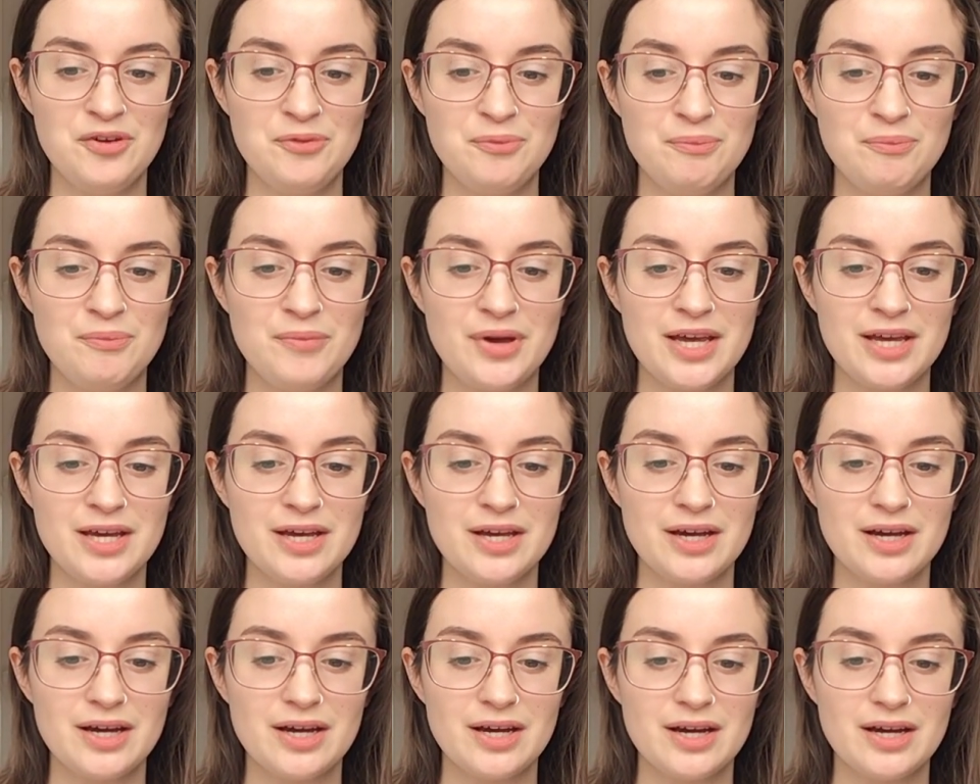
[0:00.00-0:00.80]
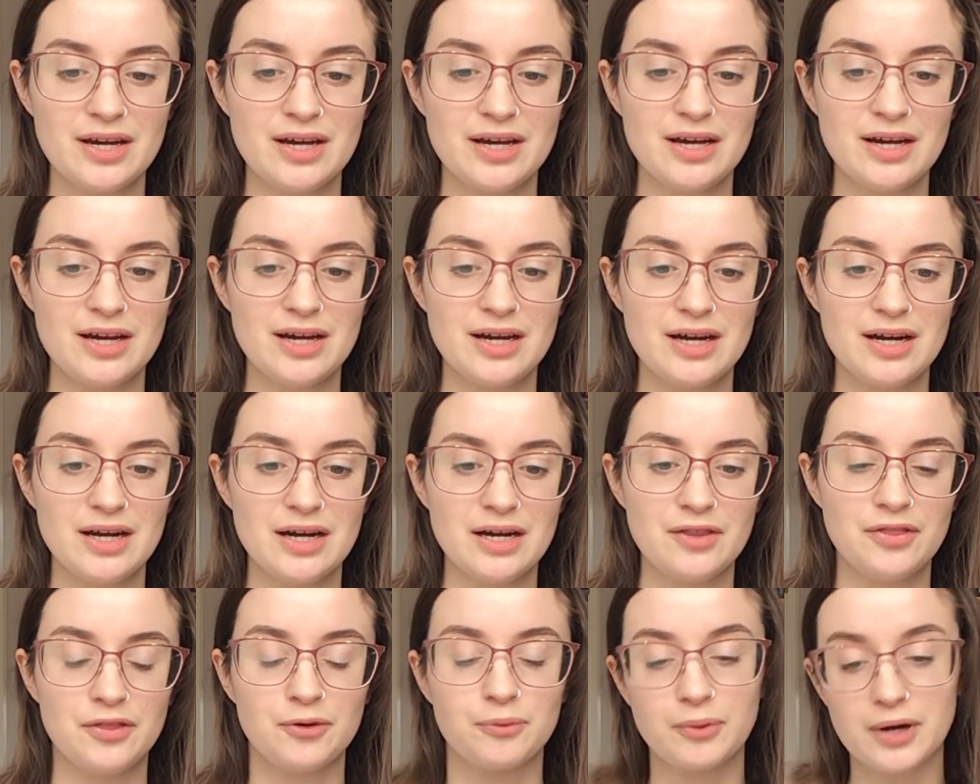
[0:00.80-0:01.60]

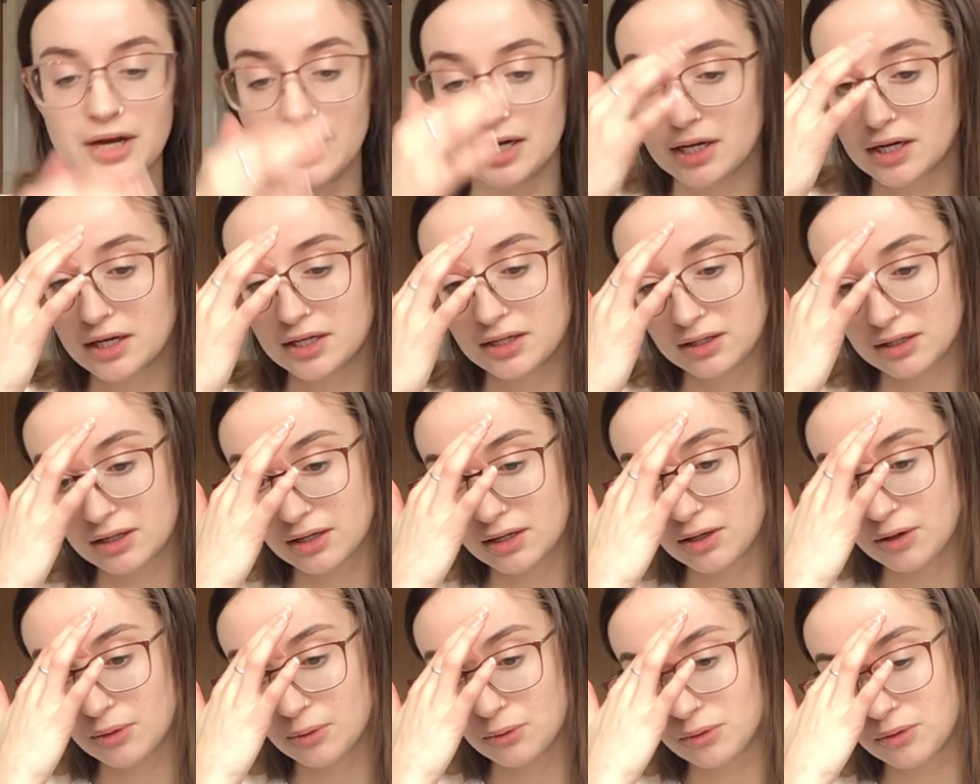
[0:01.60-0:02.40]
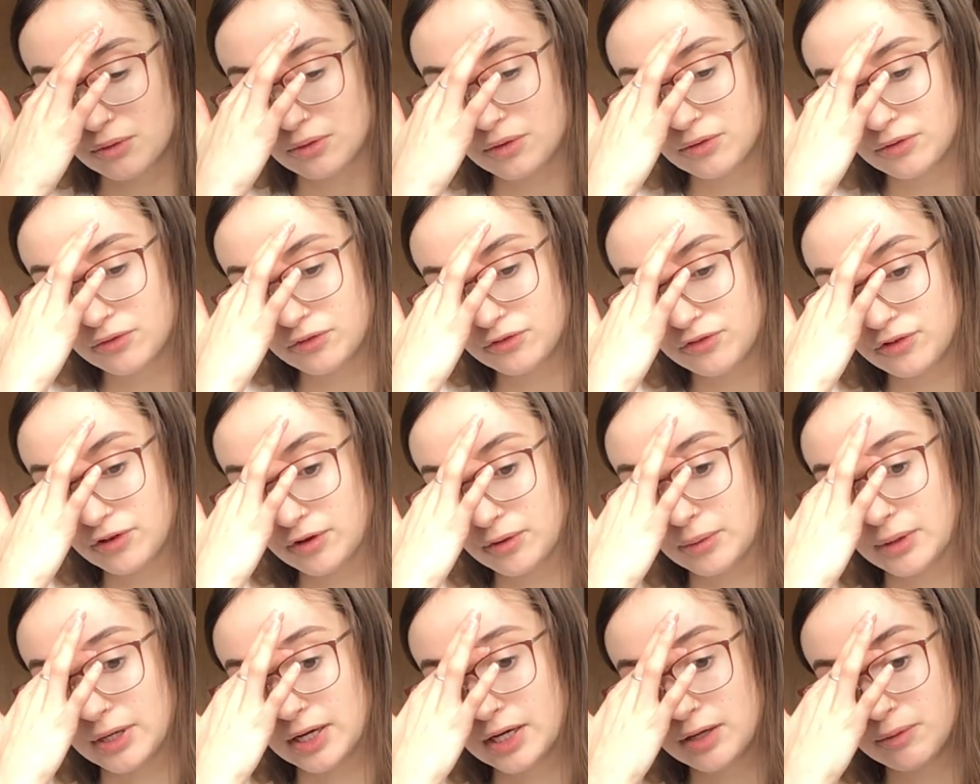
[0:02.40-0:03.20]
The way I'd
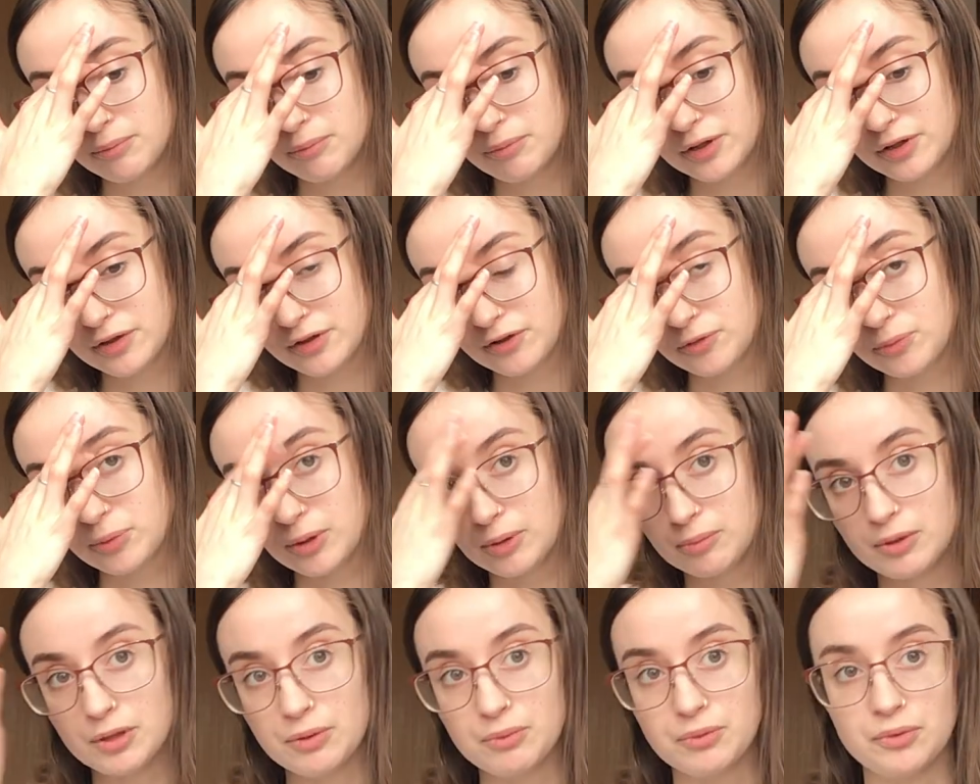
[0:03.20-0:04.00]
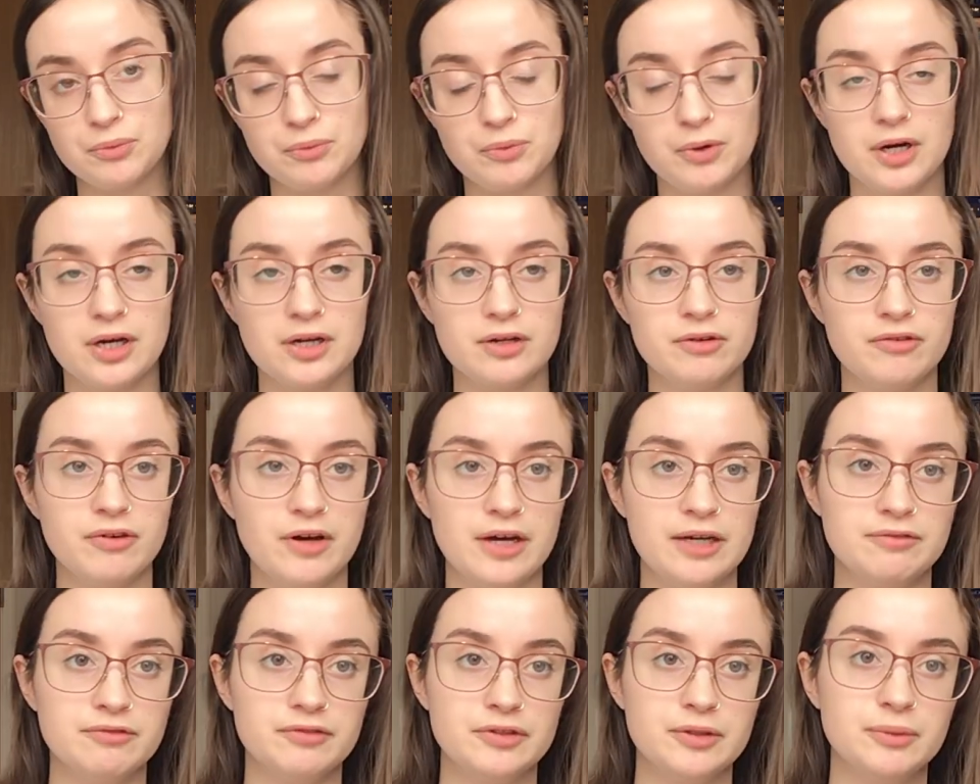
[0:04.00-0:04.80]
do it, but this probably wouldn't work for
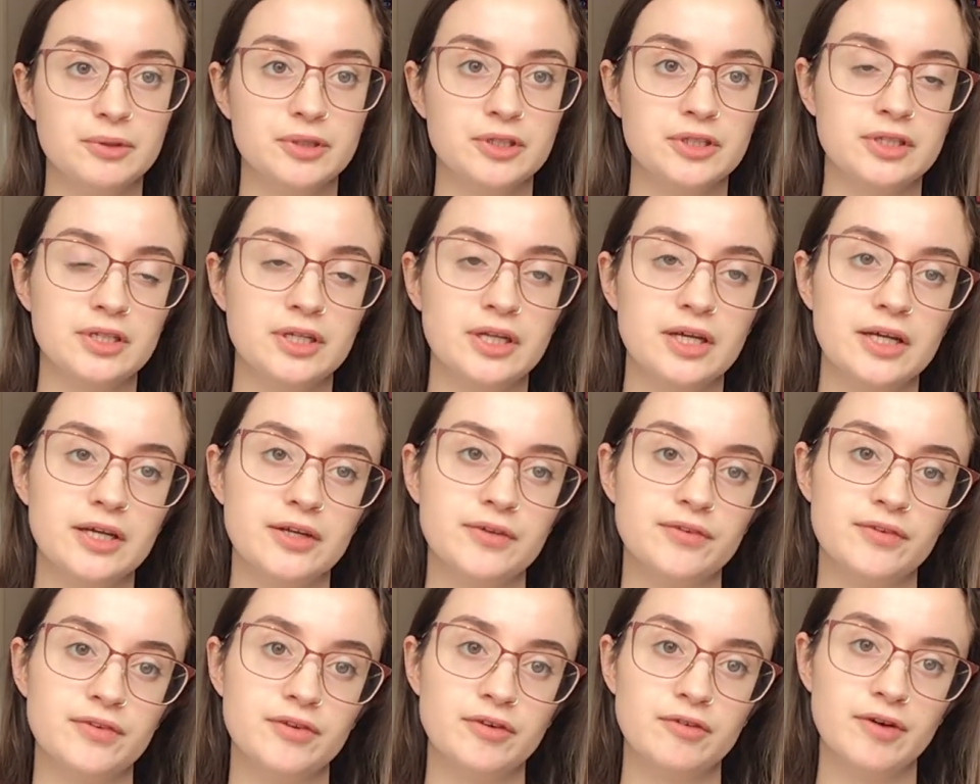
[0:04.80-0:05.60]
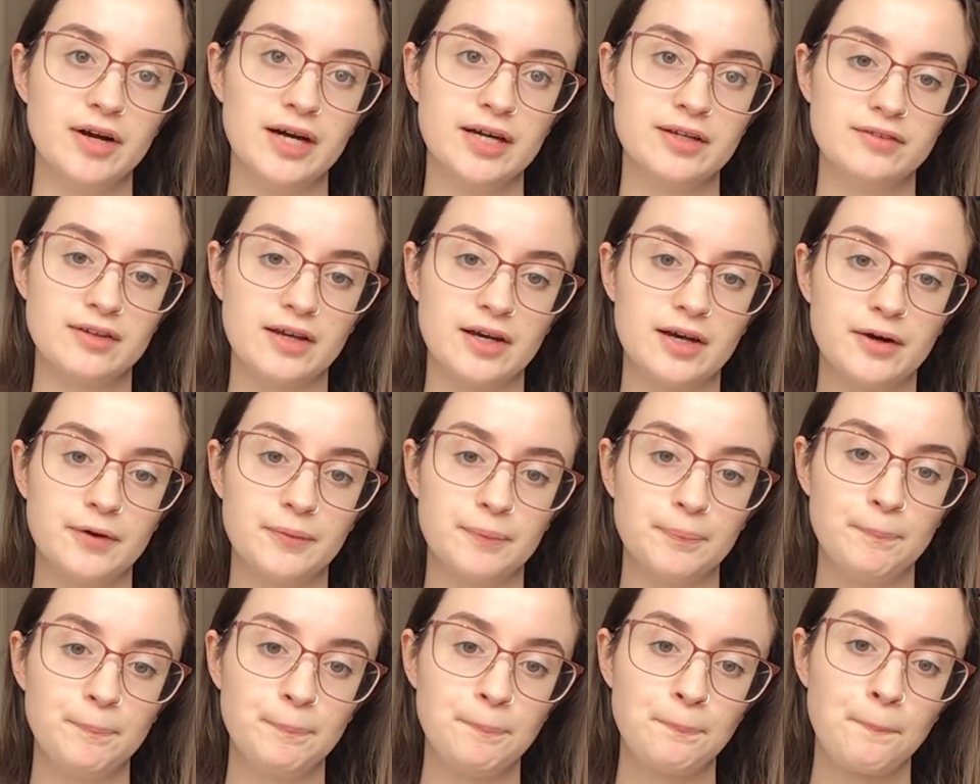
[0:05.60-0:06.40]
everyone, is to write
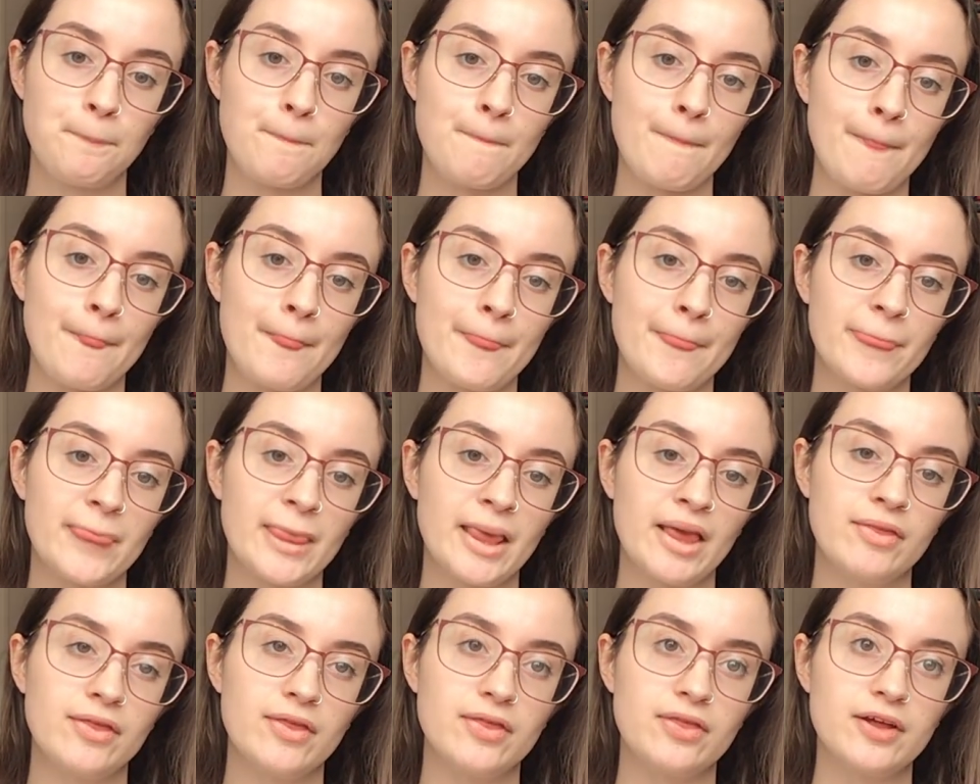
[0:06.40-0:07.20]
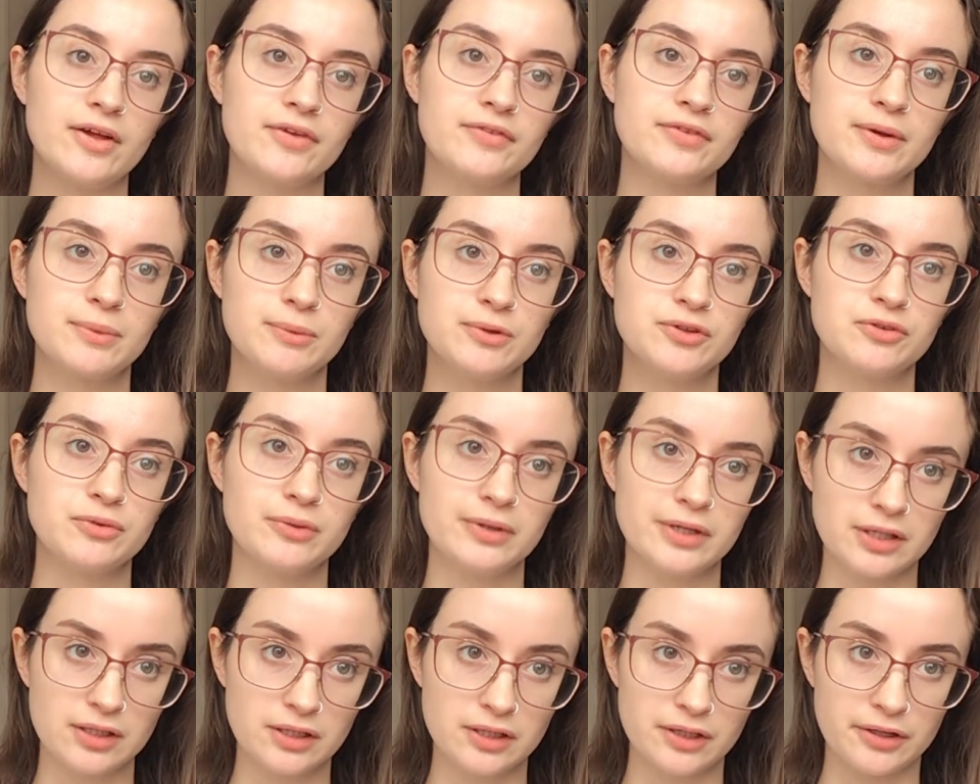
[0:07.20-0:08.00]
down the things I want to
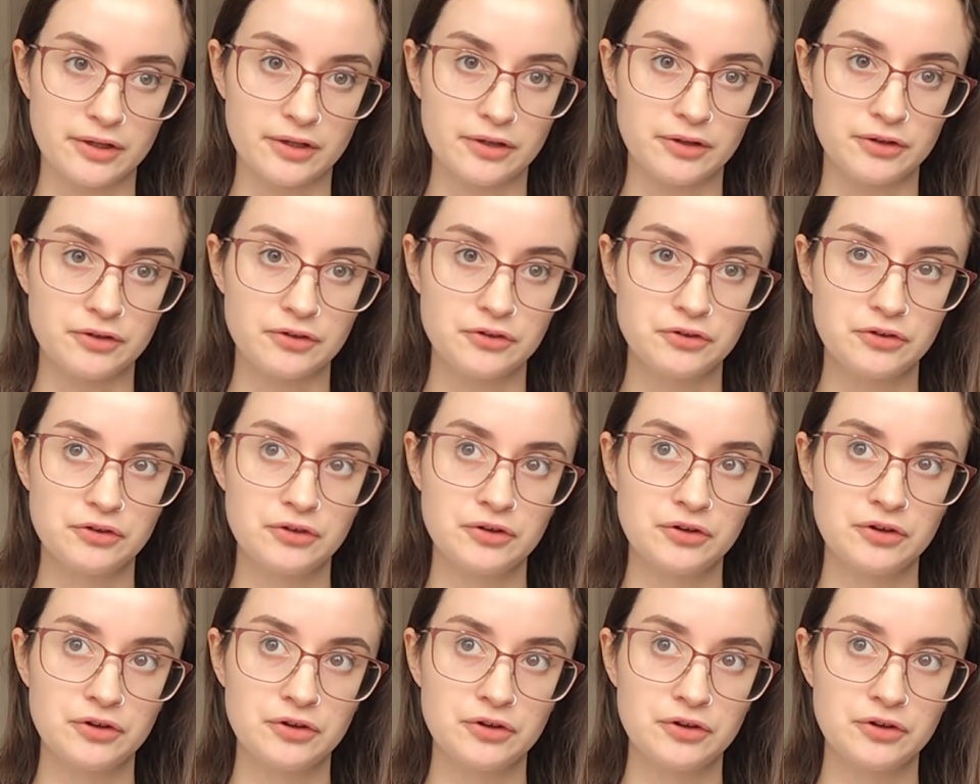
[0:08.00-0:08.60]
include